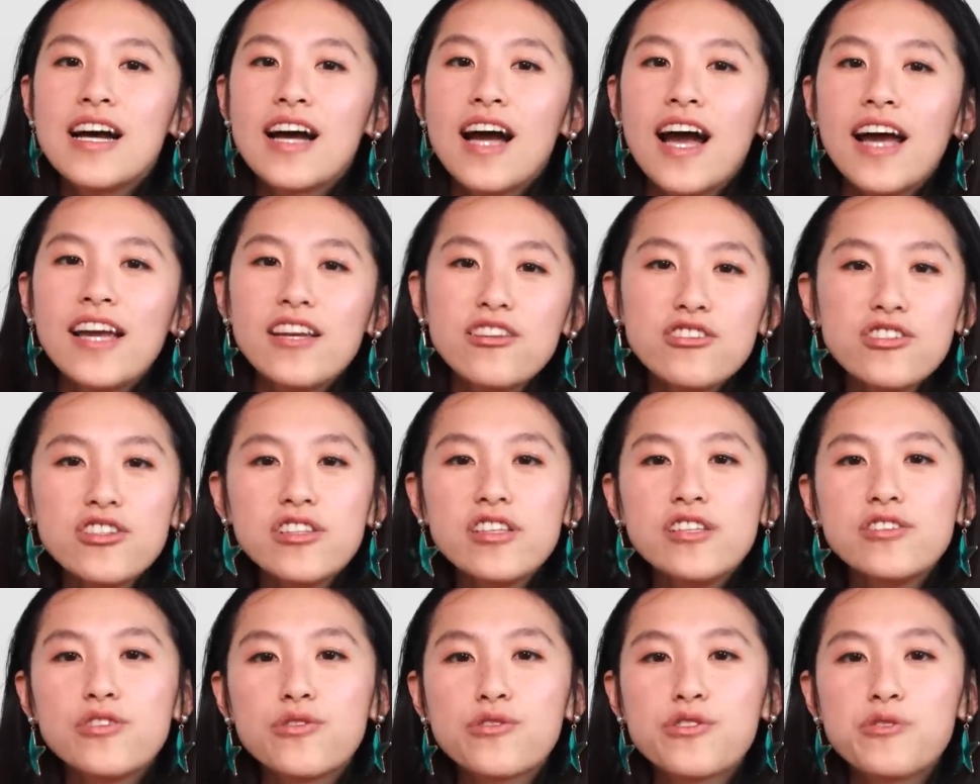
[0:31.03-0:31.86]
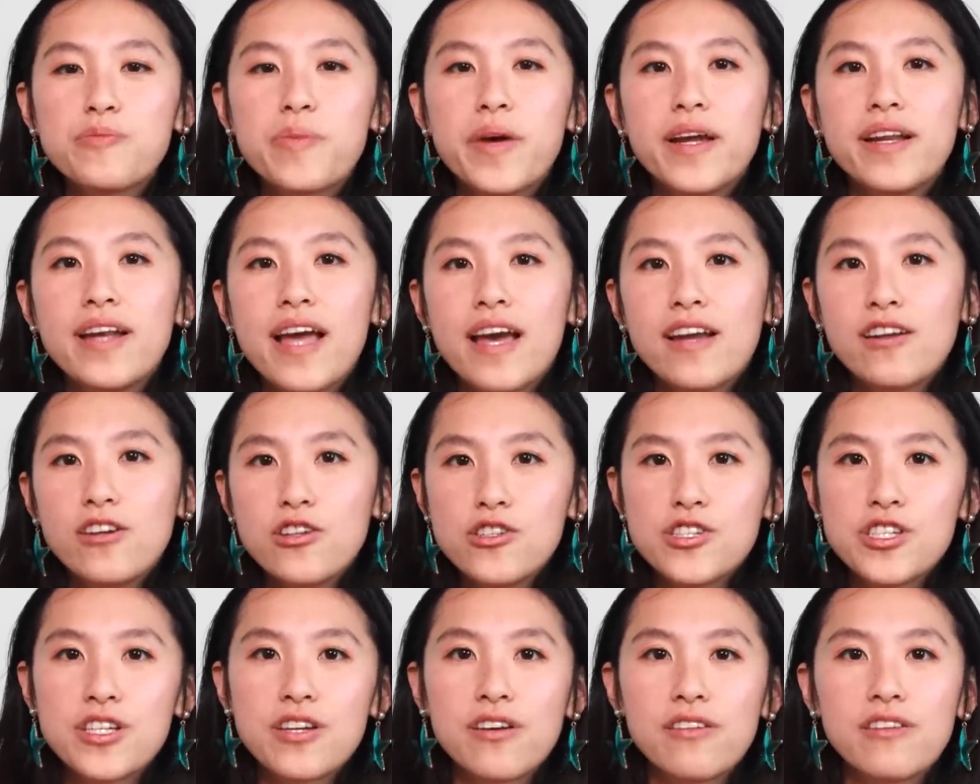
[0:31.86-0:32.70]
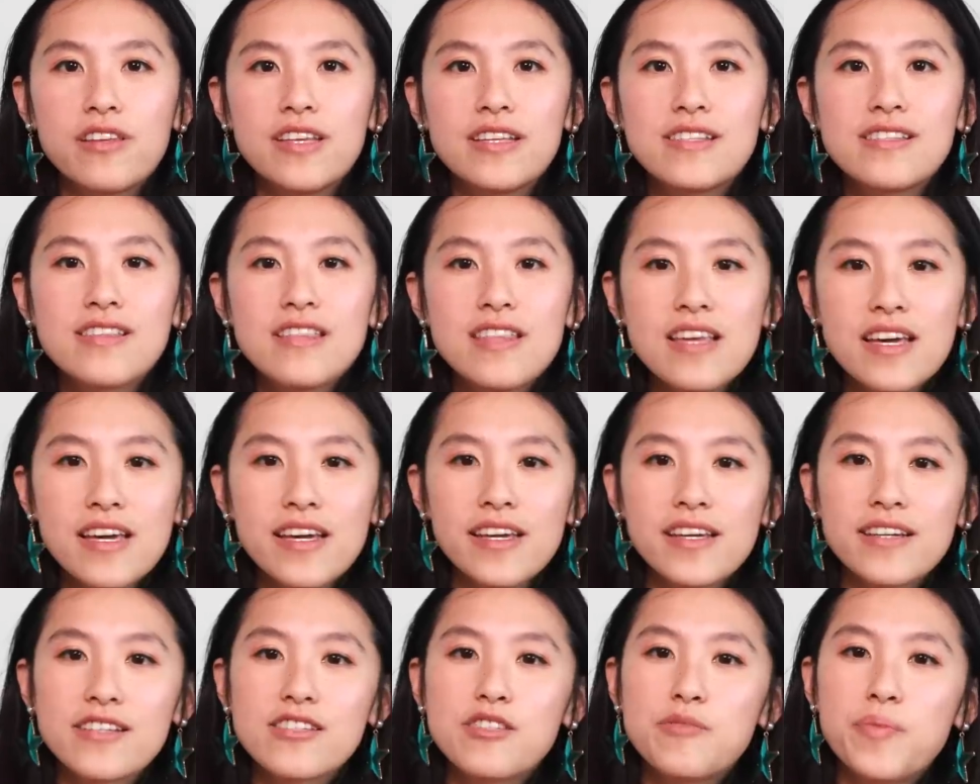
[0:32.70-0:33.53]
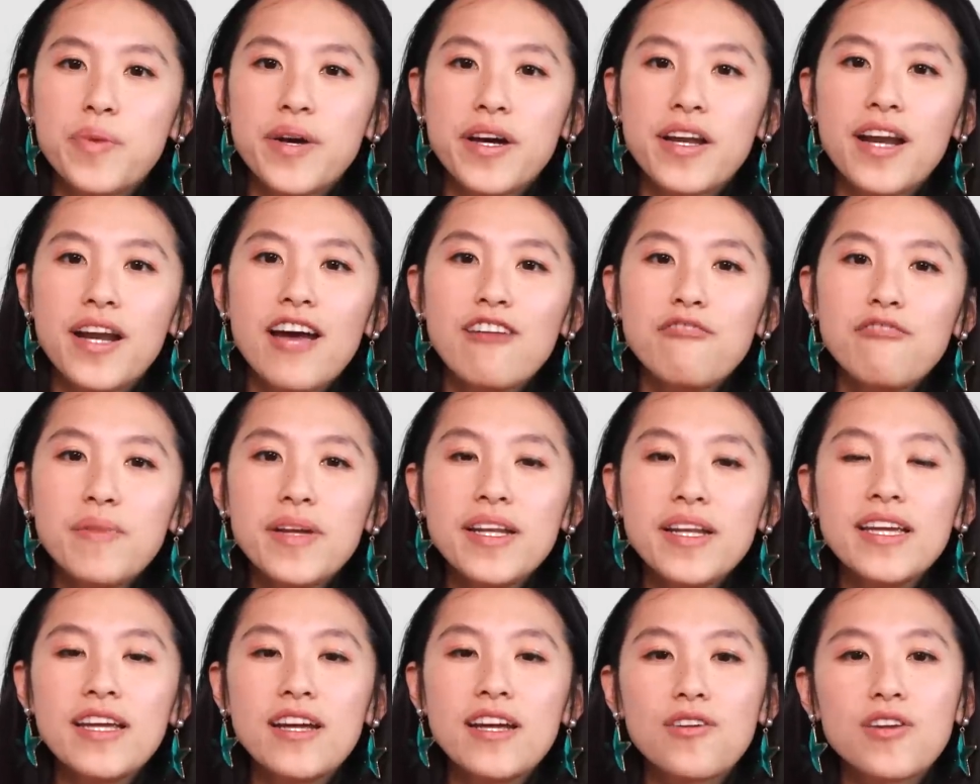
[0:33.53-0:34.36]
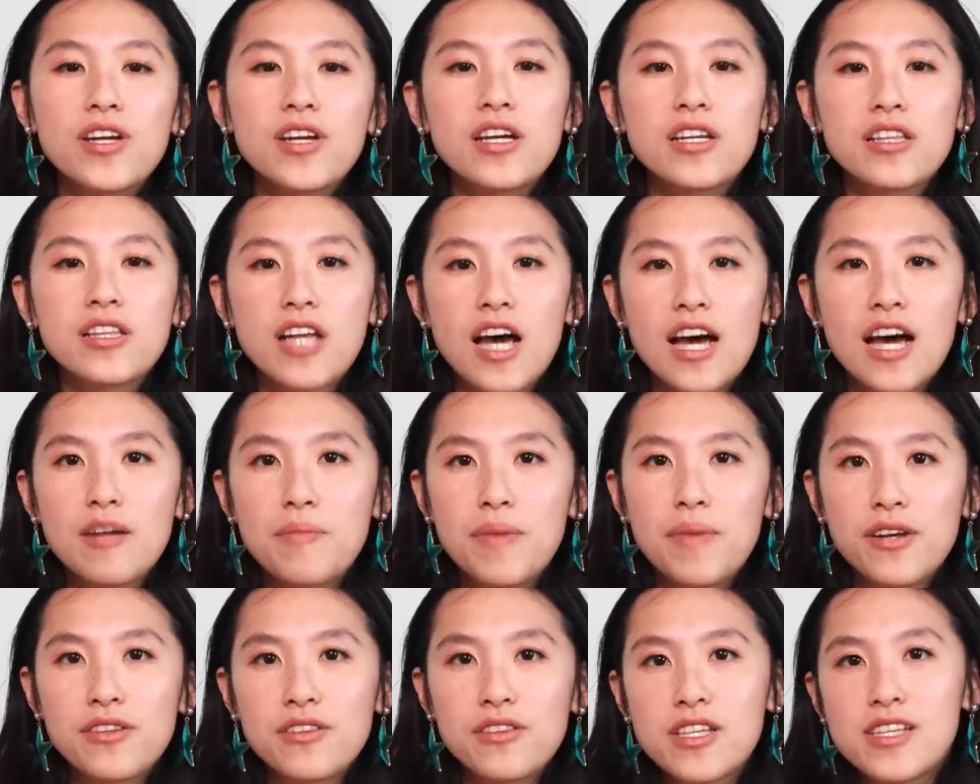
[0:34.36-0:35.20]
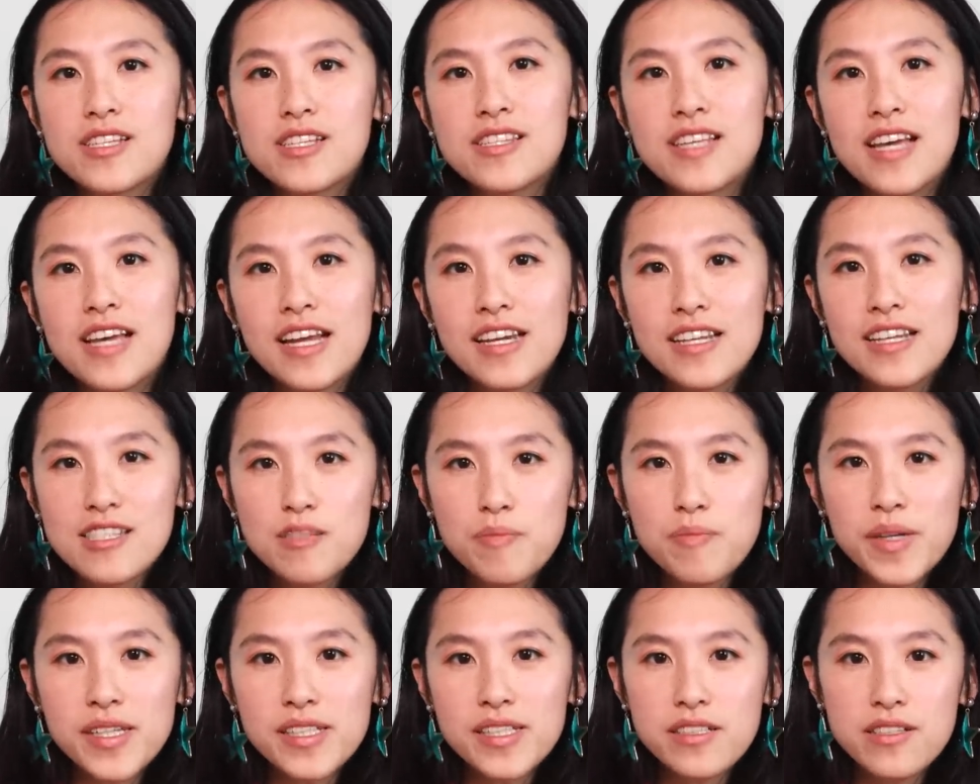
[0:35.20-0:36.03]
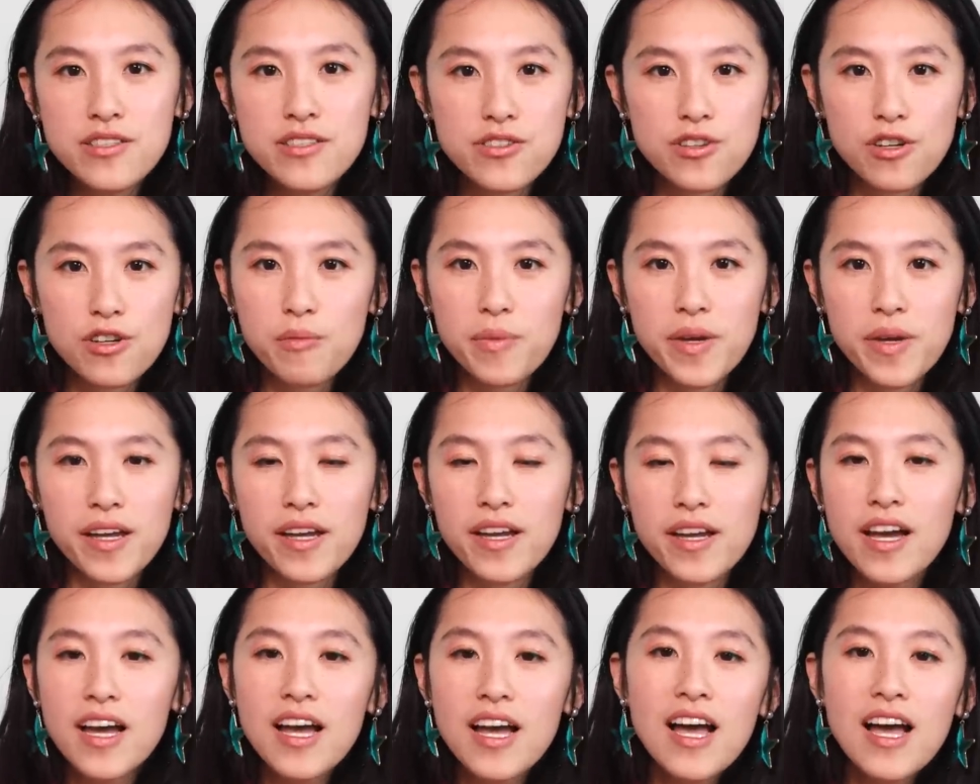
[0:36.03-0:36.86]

I usually don't spend energy on these things, but I've been hearing a lot about this and it's been disturbing.